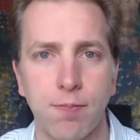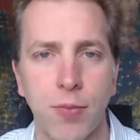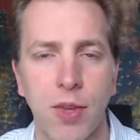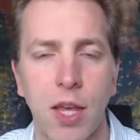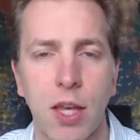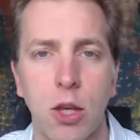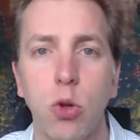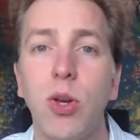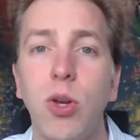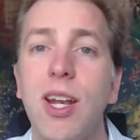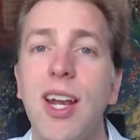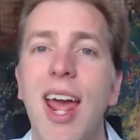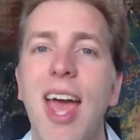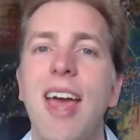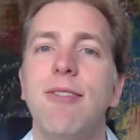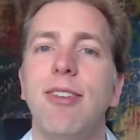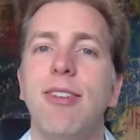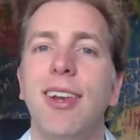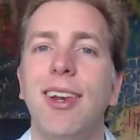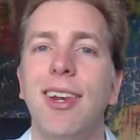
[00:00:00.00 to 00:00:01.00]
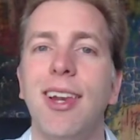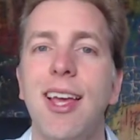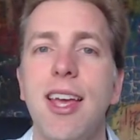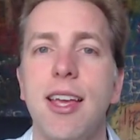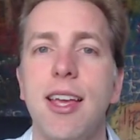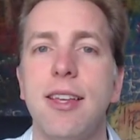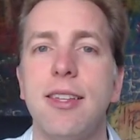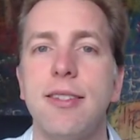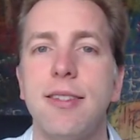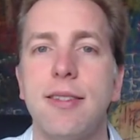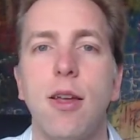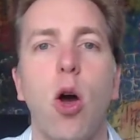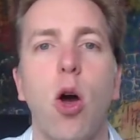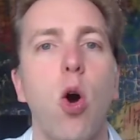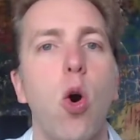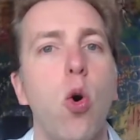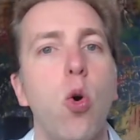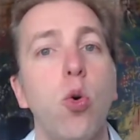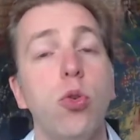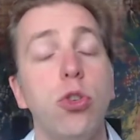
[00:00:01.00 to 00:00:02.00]
You can have a list
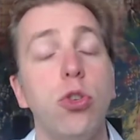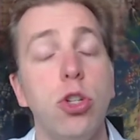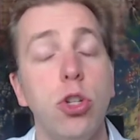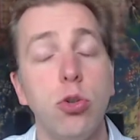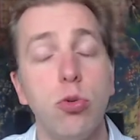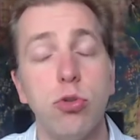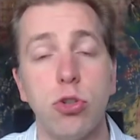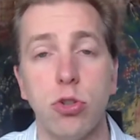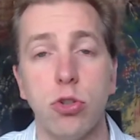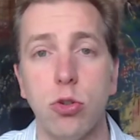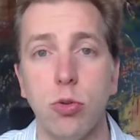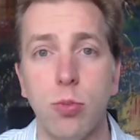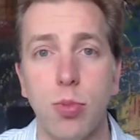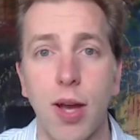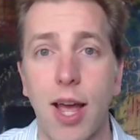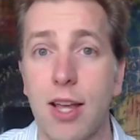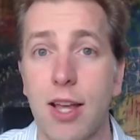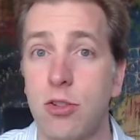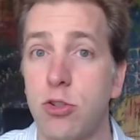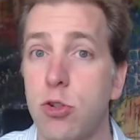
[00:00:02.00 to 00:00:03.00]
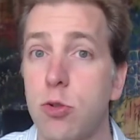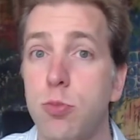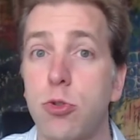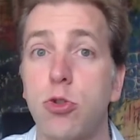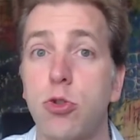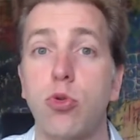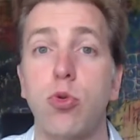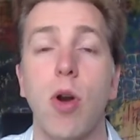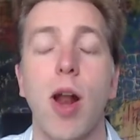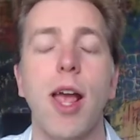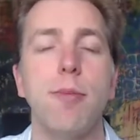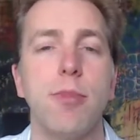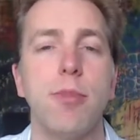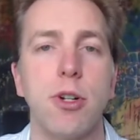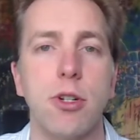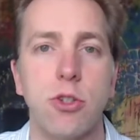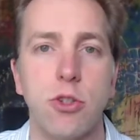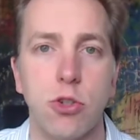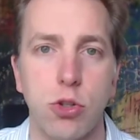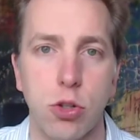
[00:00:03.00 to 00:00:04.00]
on YouTube as
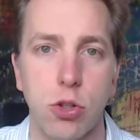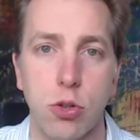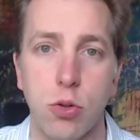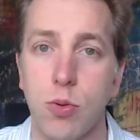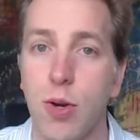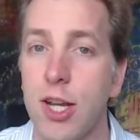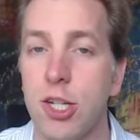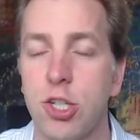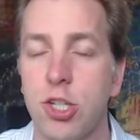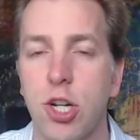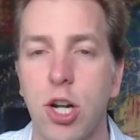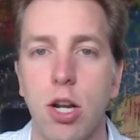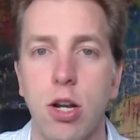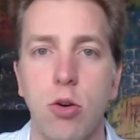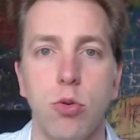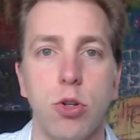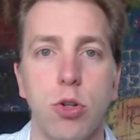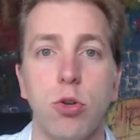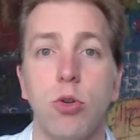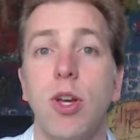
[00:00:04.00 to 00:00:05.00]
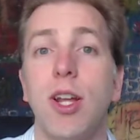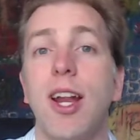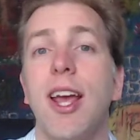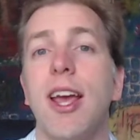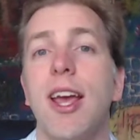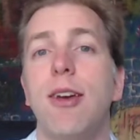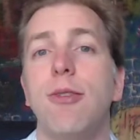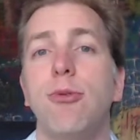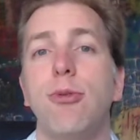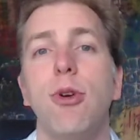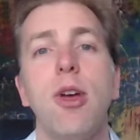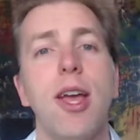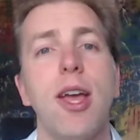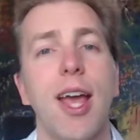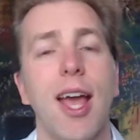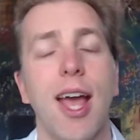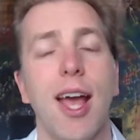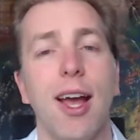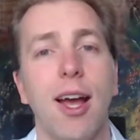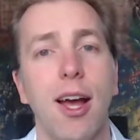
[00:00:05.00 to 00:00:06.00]
subscribers to a channel. You can have
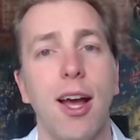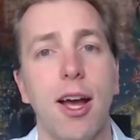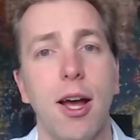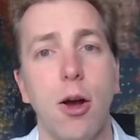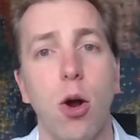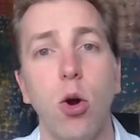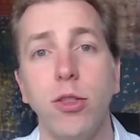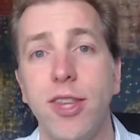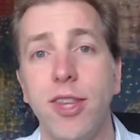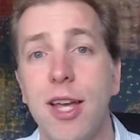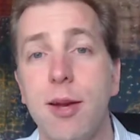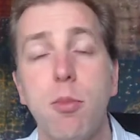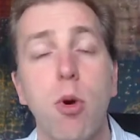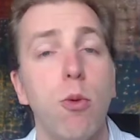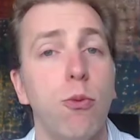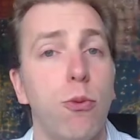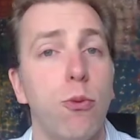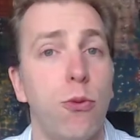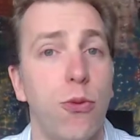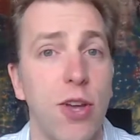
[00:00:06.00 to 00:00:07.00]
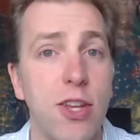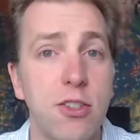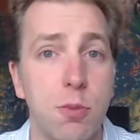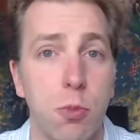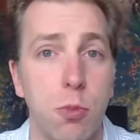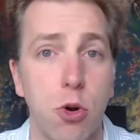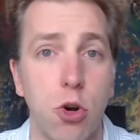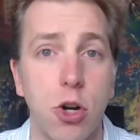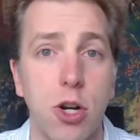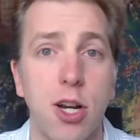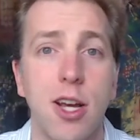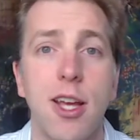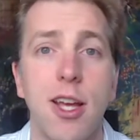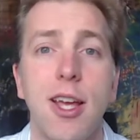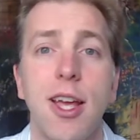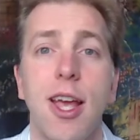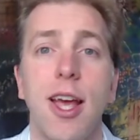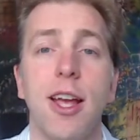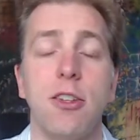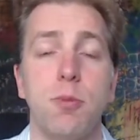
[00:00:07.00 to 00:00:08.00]
them on Facebook
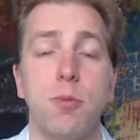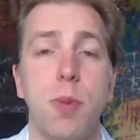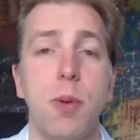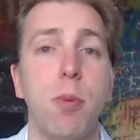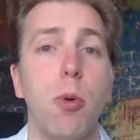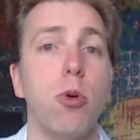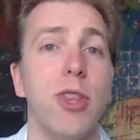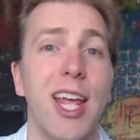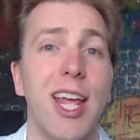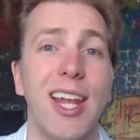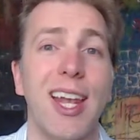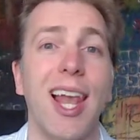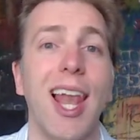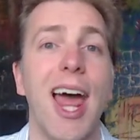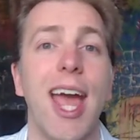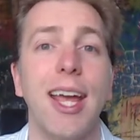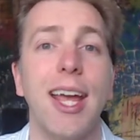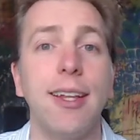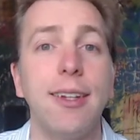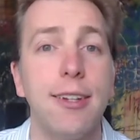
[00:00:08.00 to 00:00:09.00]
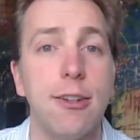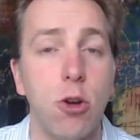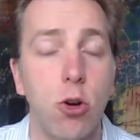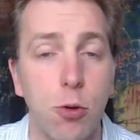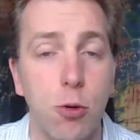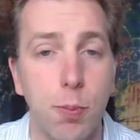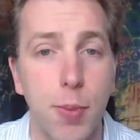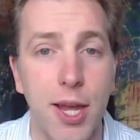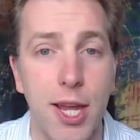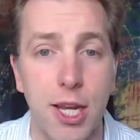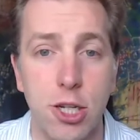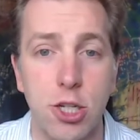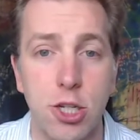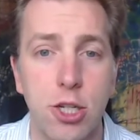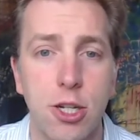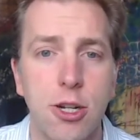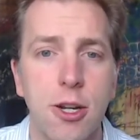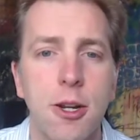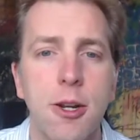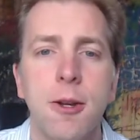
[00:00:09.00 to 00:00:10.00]
as people that liked your
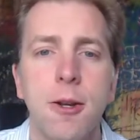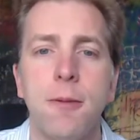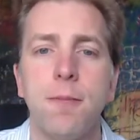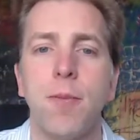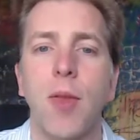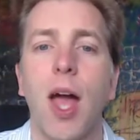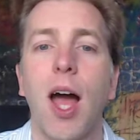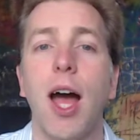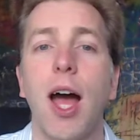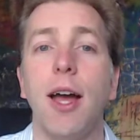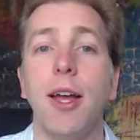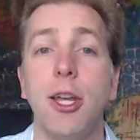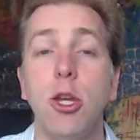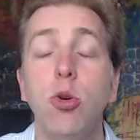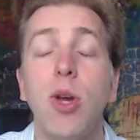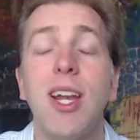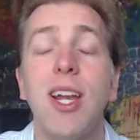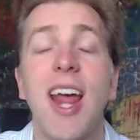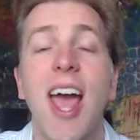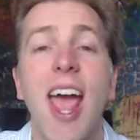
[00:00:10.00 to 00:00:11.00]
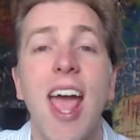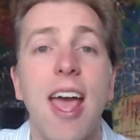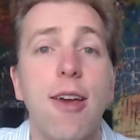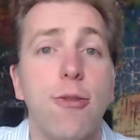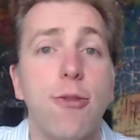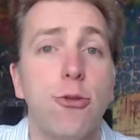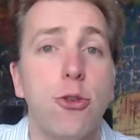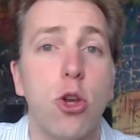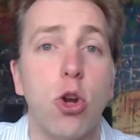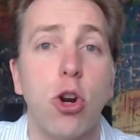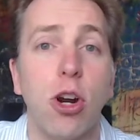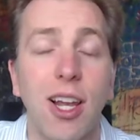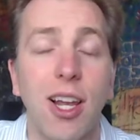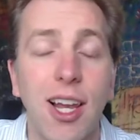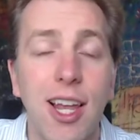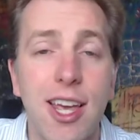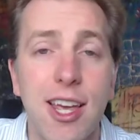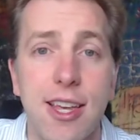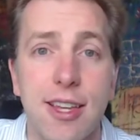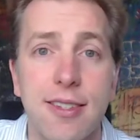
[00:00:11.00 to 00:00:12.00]
page. You can have your
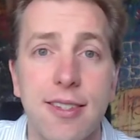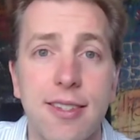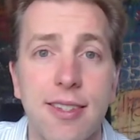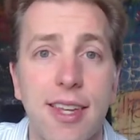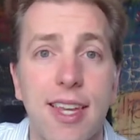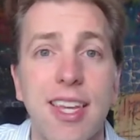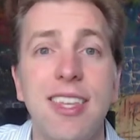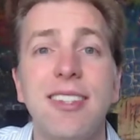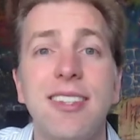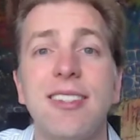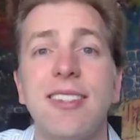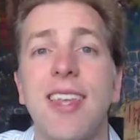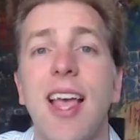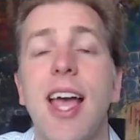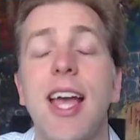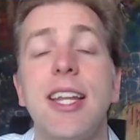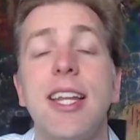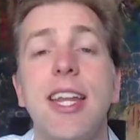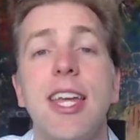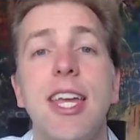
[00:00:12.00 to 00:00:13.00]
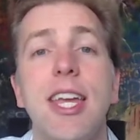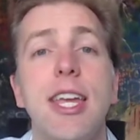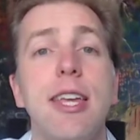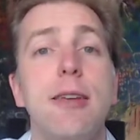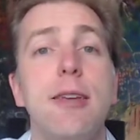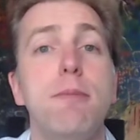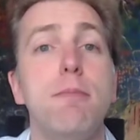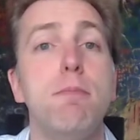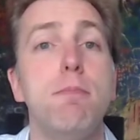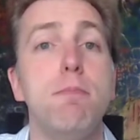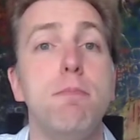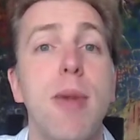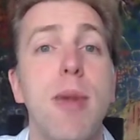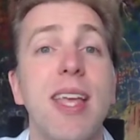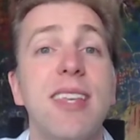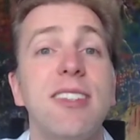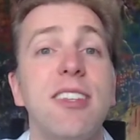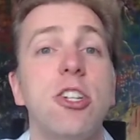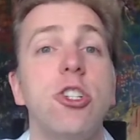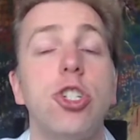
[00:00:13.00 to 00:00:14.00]
list inside a
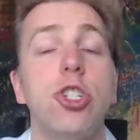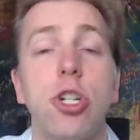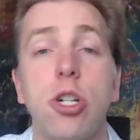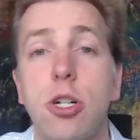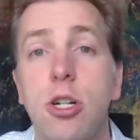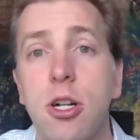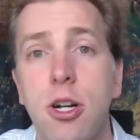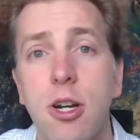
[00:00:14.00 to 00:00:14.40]
messenger